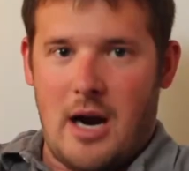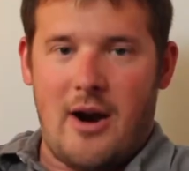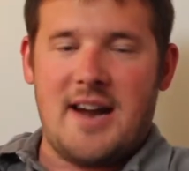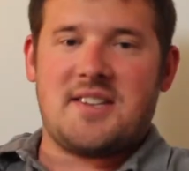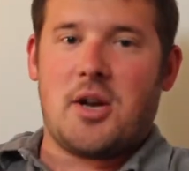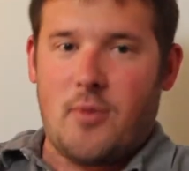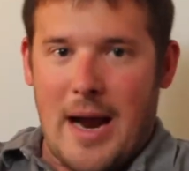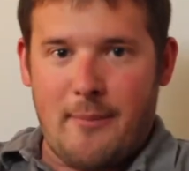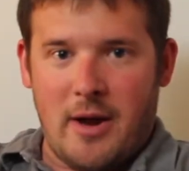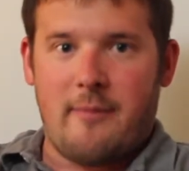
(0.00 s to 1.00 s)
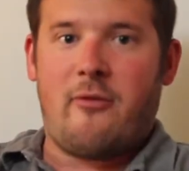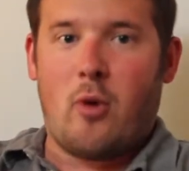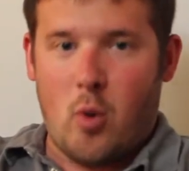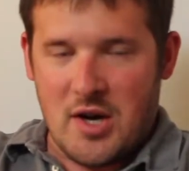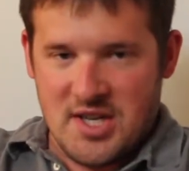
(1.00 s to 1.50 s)
Alright, so to wrap up,
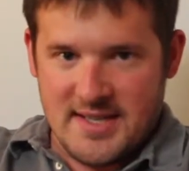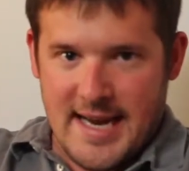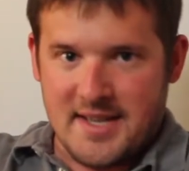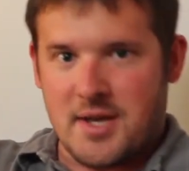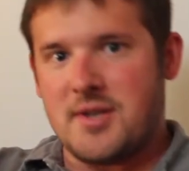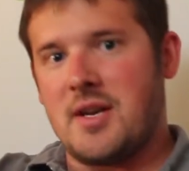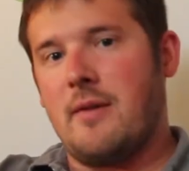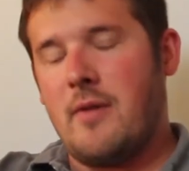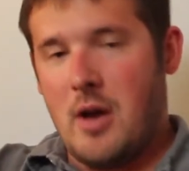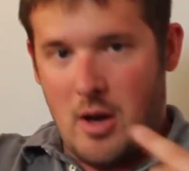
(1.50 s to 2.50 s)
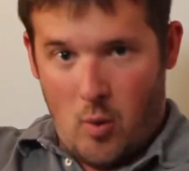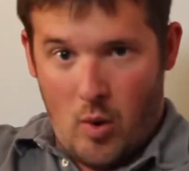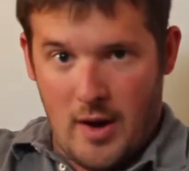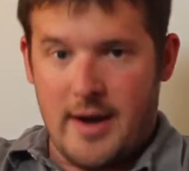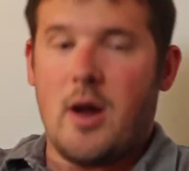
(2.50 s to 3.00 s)
4 questions to ask yourself.
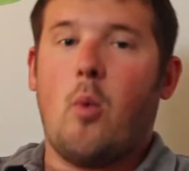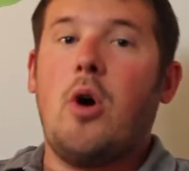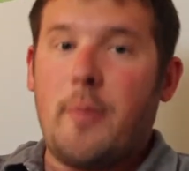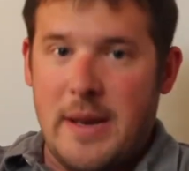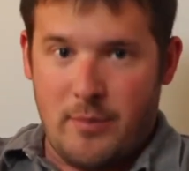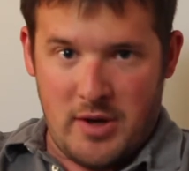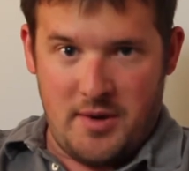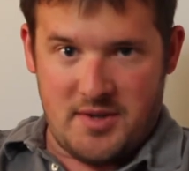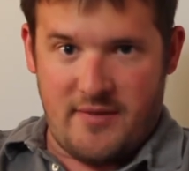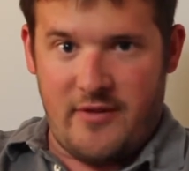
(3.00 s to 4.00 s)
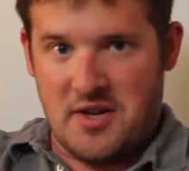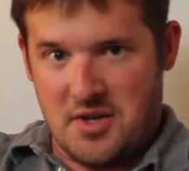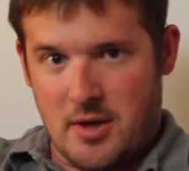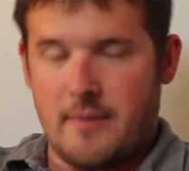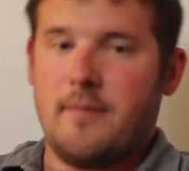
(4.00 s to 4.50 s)
1, will people use the
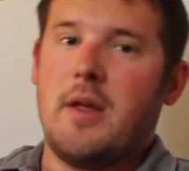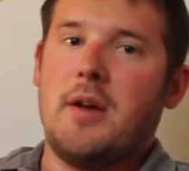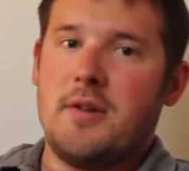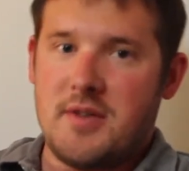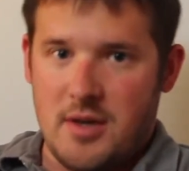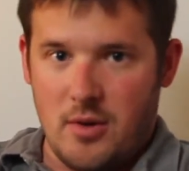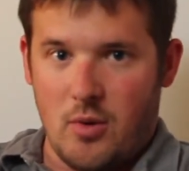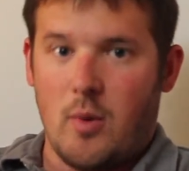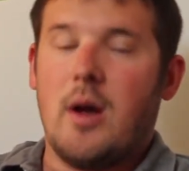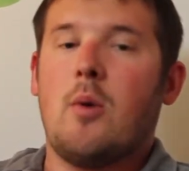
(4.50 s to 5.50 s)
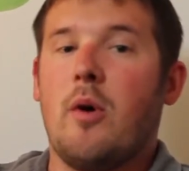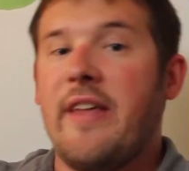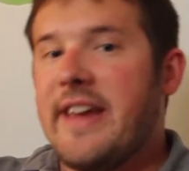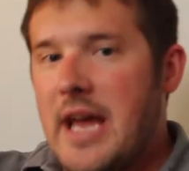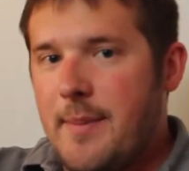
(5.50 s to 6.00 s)
feature? 2, will
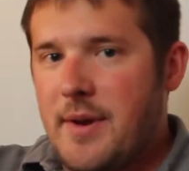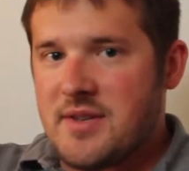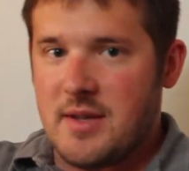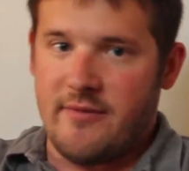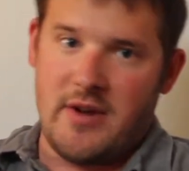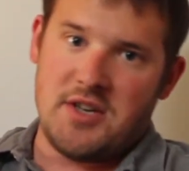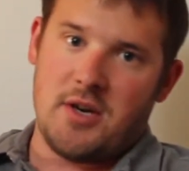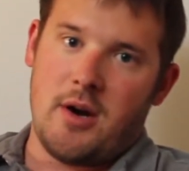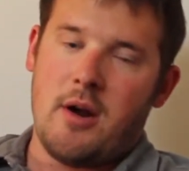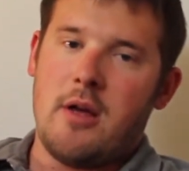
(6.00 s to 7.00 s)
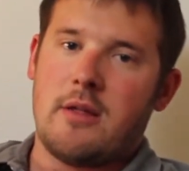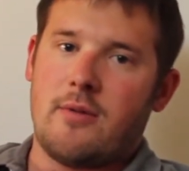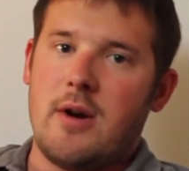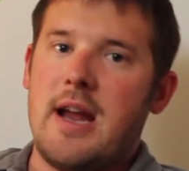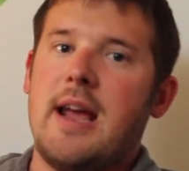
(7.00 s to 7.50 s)
they keep using the feature?
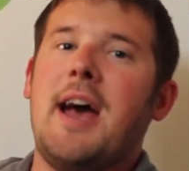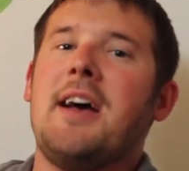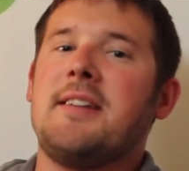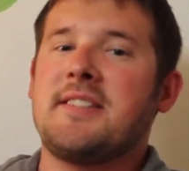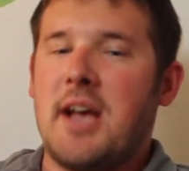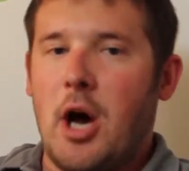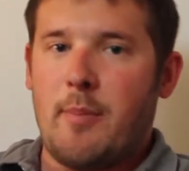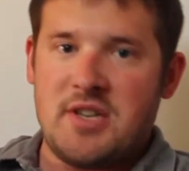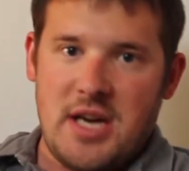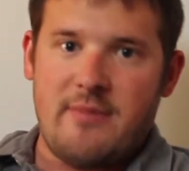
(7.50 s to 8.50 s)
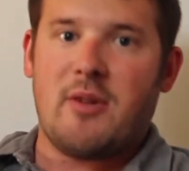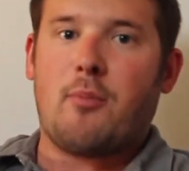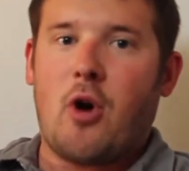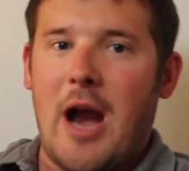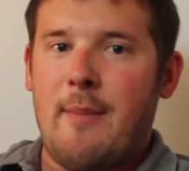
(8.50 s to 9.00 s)
3, does it help achieve the
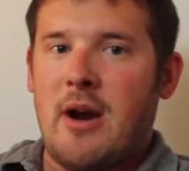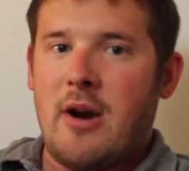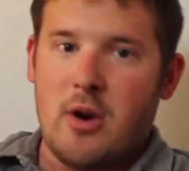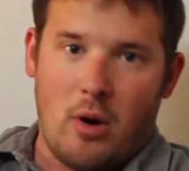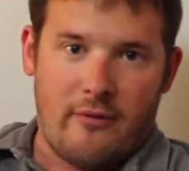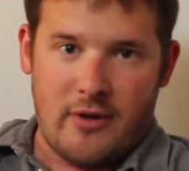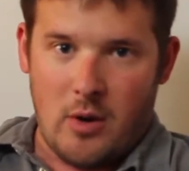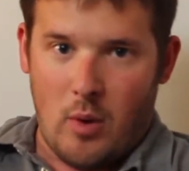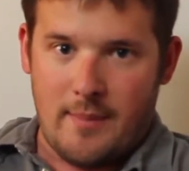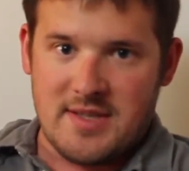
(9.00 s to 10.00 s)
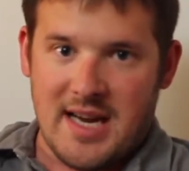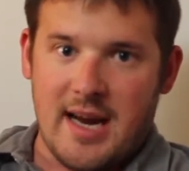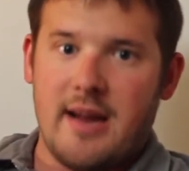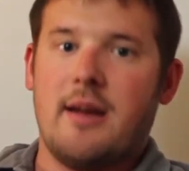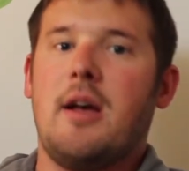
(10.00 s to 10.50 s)
primary goal for your
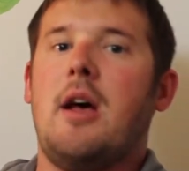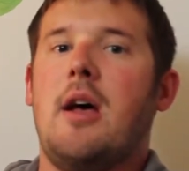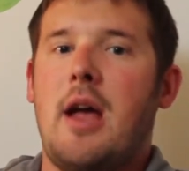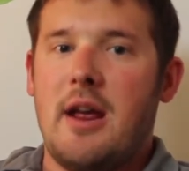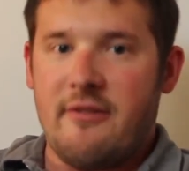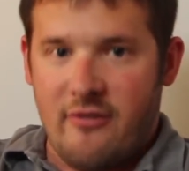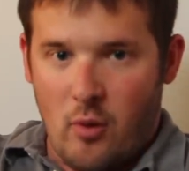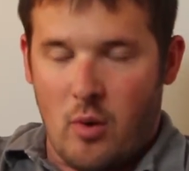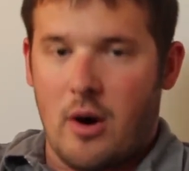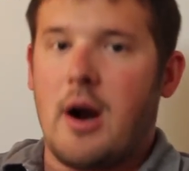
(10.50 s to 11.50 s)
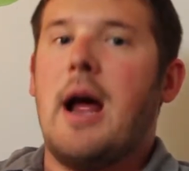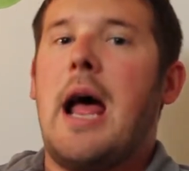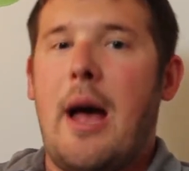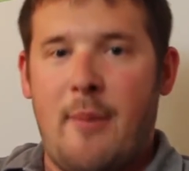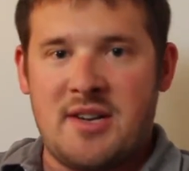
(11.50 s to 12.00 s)
website? And 4,
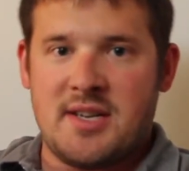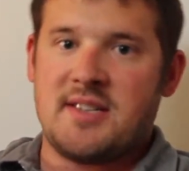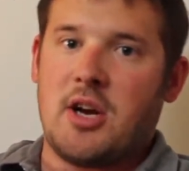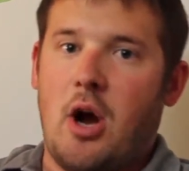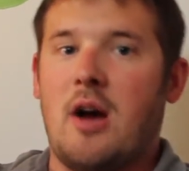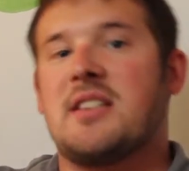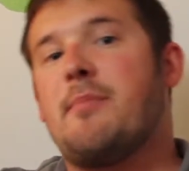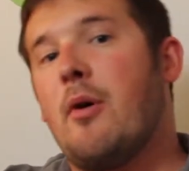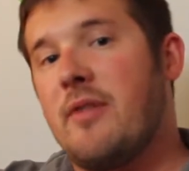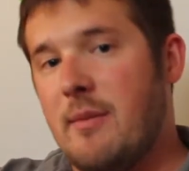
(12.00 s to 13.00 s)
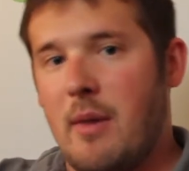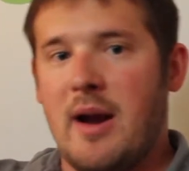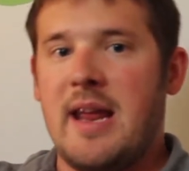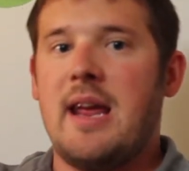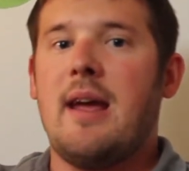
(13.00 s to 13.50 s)
how much does it cost, both in
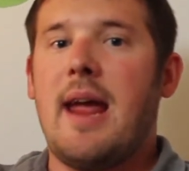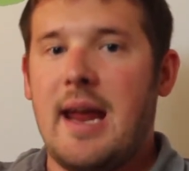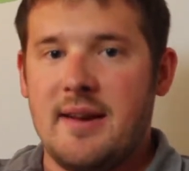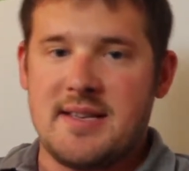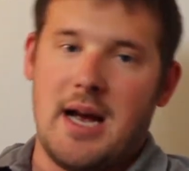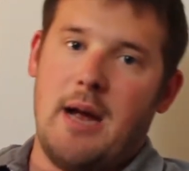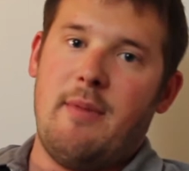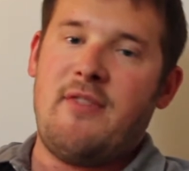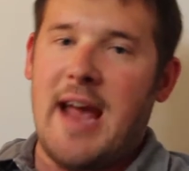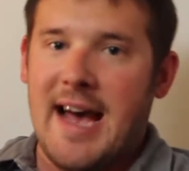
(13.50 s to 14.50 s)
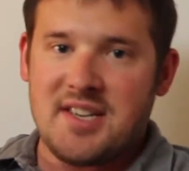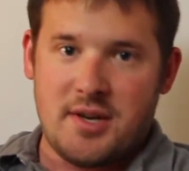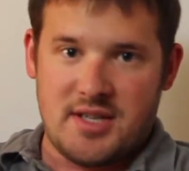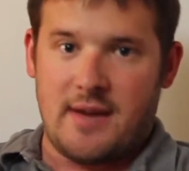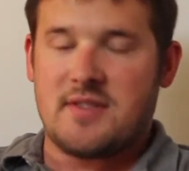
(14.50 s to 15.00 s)
money and time? If you ask
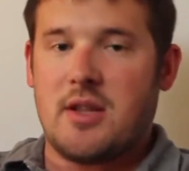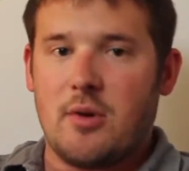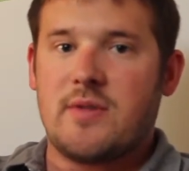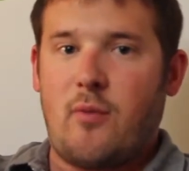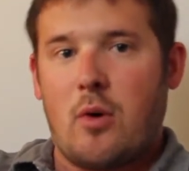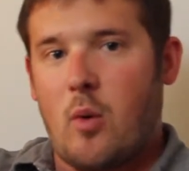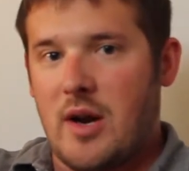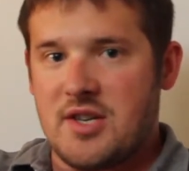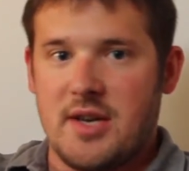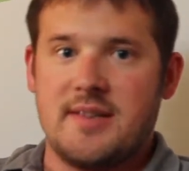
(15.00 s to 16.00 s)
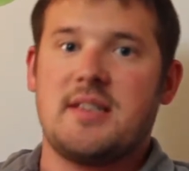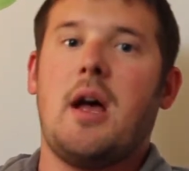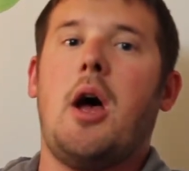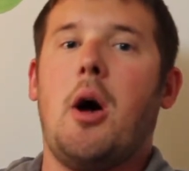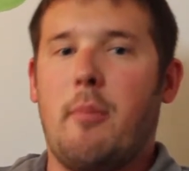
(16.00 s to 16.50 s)
yourselves those 4 questions
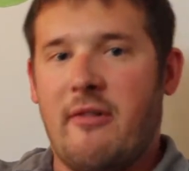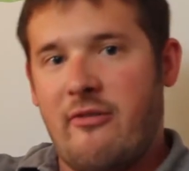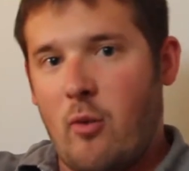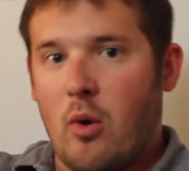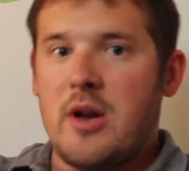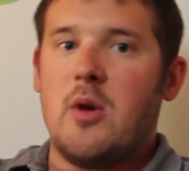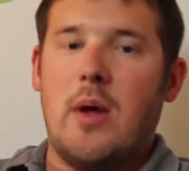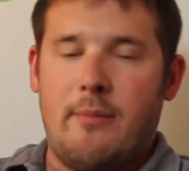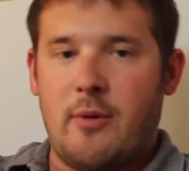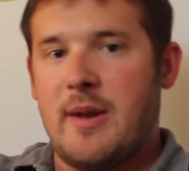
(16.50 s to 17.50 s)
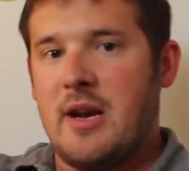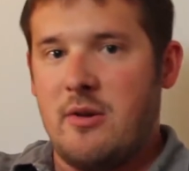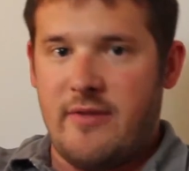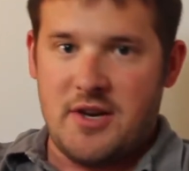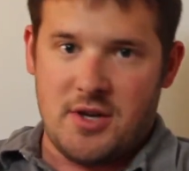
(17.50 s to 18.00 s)
before you implement a
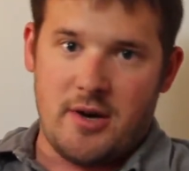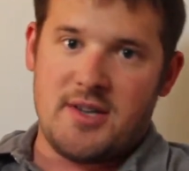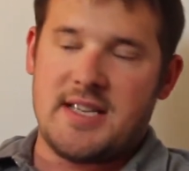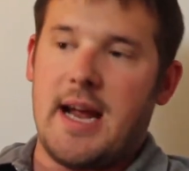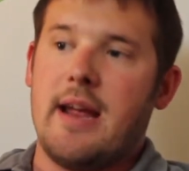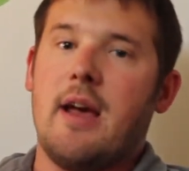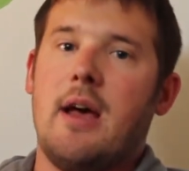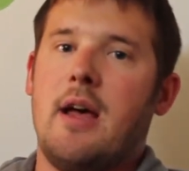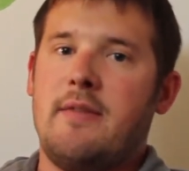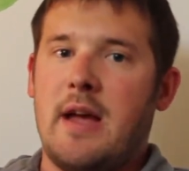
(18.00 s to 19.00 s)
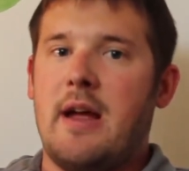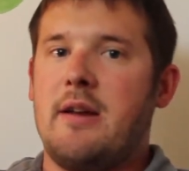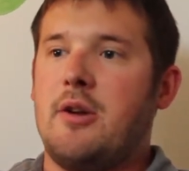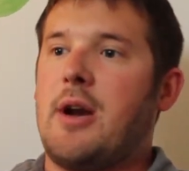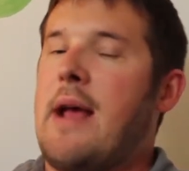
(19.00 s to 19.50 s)
new feature on your site,
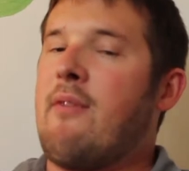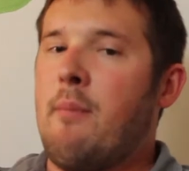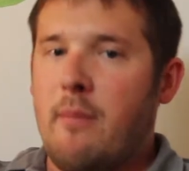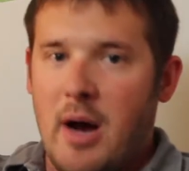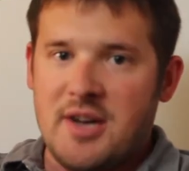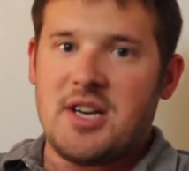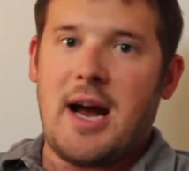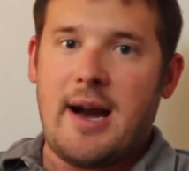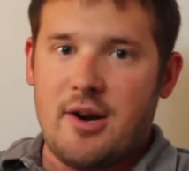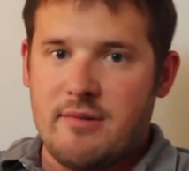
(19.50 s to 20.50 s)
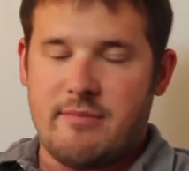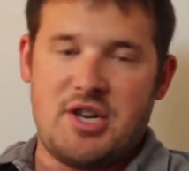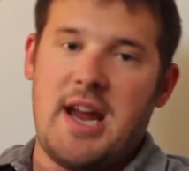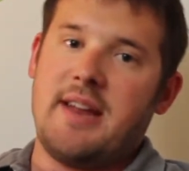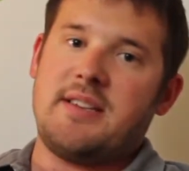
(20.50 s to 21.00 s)
then you're going to have a much higher
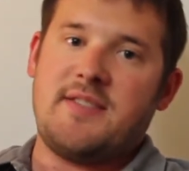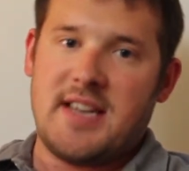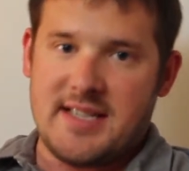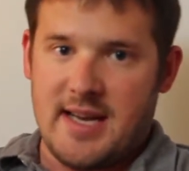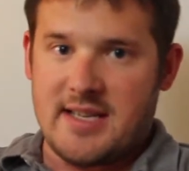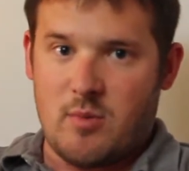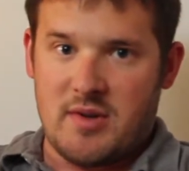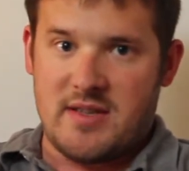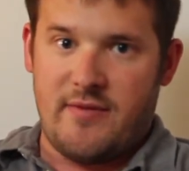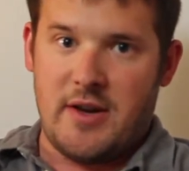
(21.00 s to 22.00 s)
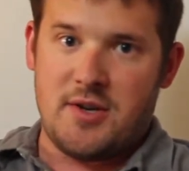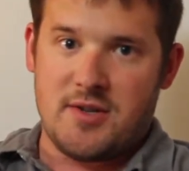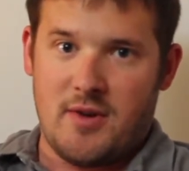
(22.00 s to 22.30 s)
chance of success once the feature is